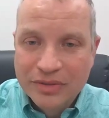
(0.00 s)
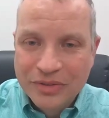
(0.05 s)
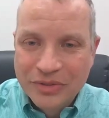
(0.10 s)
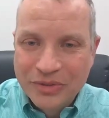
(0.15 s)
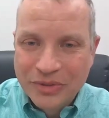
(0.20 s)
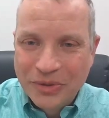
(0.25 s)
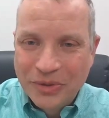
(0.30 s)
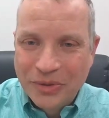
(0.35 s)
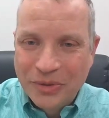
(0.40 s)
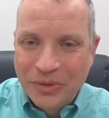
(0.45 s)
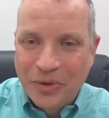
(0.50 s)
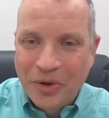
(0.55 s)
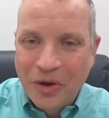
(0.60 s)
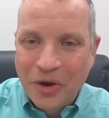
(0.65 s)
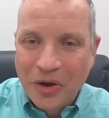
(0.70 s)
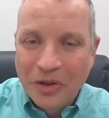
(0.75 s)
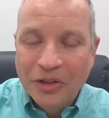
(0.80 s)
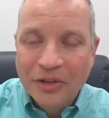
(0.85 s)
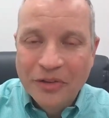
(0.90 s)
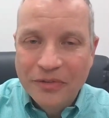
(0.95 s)
So
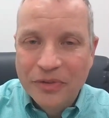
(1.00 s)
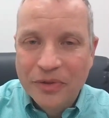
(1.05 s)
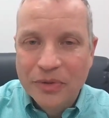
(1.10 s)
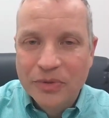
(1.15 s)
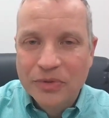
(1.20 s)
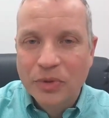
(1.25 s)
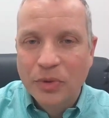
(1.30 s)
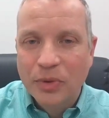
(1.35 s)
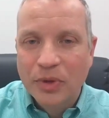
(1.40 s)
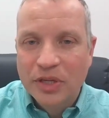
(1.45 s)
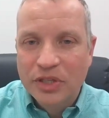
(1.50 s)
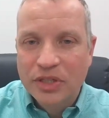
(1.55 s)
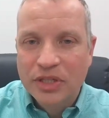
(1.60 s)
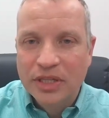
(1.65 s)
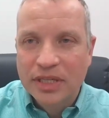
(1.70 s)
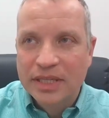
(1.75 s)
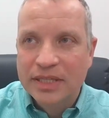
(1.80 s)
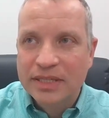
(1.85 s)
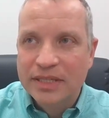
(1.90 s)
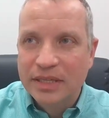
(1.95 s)
all of those
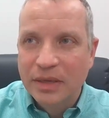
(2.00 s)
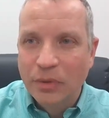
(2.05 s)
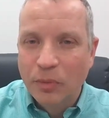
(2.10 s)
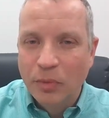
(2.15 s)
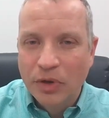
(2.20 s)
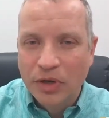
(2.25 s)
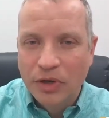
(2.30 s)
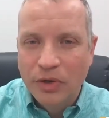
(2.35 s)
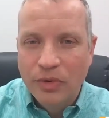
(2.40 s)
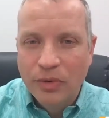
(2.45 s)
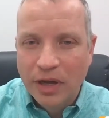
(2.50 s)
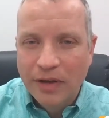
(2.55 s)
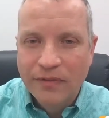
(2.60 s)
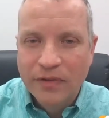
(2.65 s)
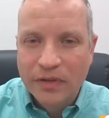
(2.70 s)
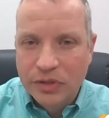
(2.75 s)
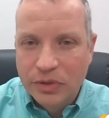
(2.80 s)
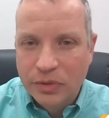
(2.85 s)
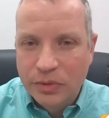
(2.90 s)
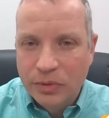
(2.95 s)
questions, when you have
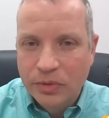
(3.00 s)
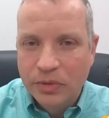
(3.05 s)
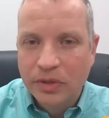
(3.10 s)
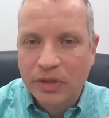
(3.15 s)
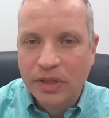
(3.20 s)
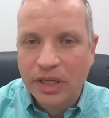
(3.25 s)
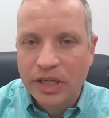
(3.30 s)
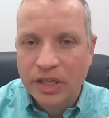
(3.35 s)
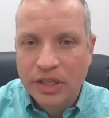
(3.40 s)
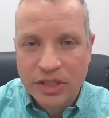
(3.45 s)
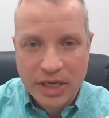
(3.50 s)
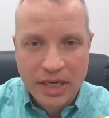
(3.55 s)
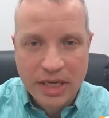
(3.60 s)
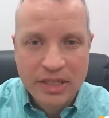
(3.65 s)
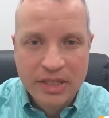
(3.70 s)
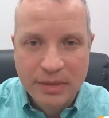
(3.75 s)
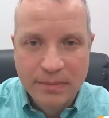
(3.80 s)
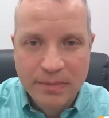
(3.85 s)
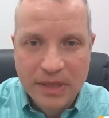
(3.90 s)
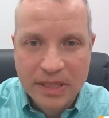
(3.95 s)
a tool like
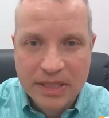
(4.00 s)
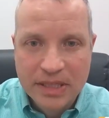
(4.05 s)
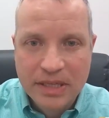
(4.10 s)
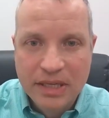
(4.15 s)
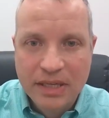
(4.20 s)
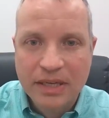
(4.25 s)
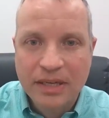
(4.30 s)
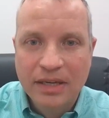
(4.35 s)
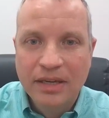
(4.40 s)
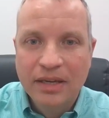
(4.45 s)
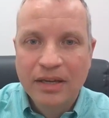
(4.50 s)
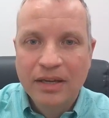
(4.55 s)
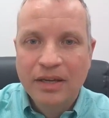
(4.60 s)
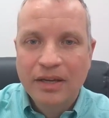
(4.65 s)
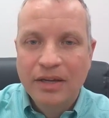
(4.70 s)
ChatGPT